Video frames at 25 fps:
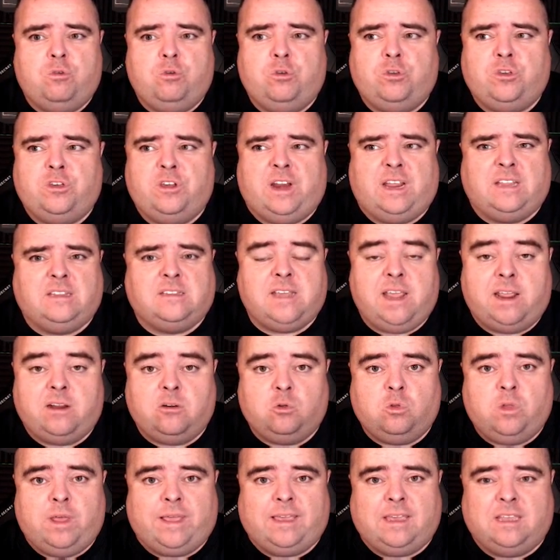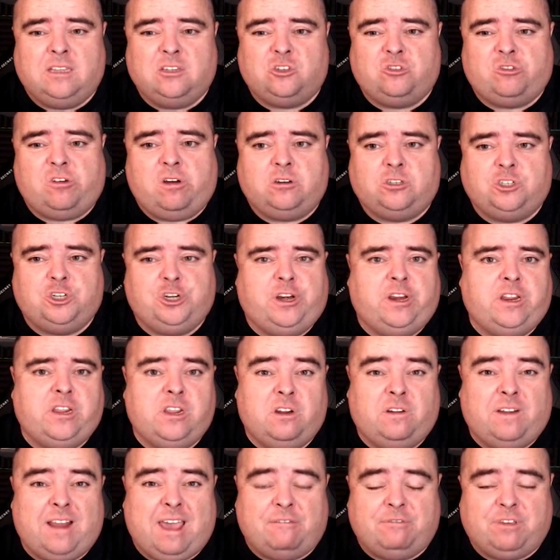your internal linking structure and
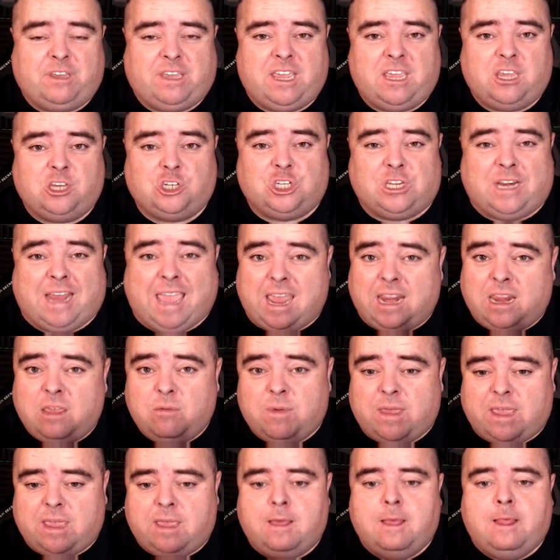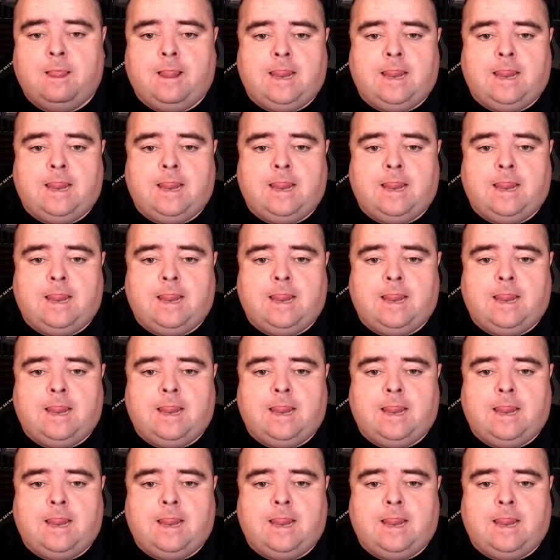your navigation anyway.